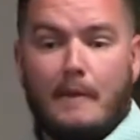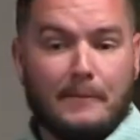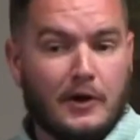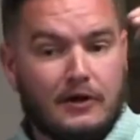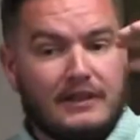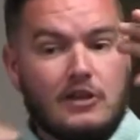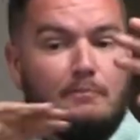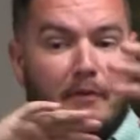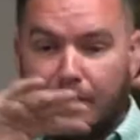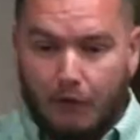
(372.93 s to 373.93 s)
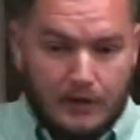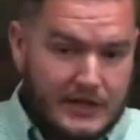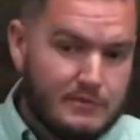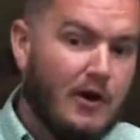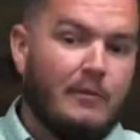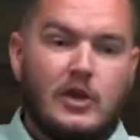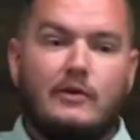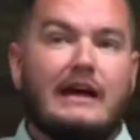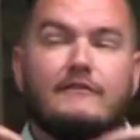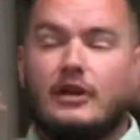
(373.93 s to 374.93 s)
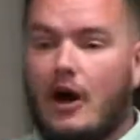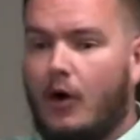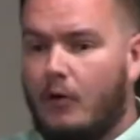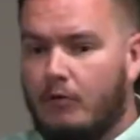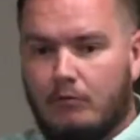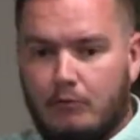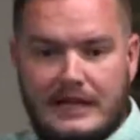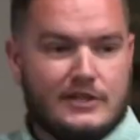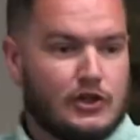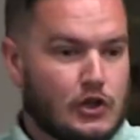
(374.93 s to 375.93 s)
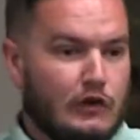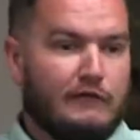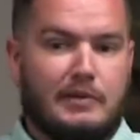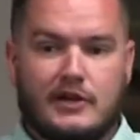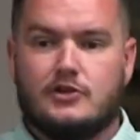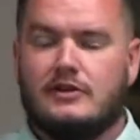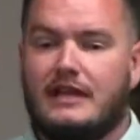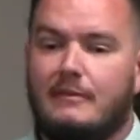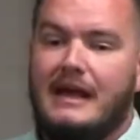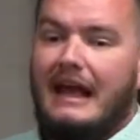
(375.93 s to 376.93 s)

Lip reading: a bird that before this moment you'd have no reason to have pictured them,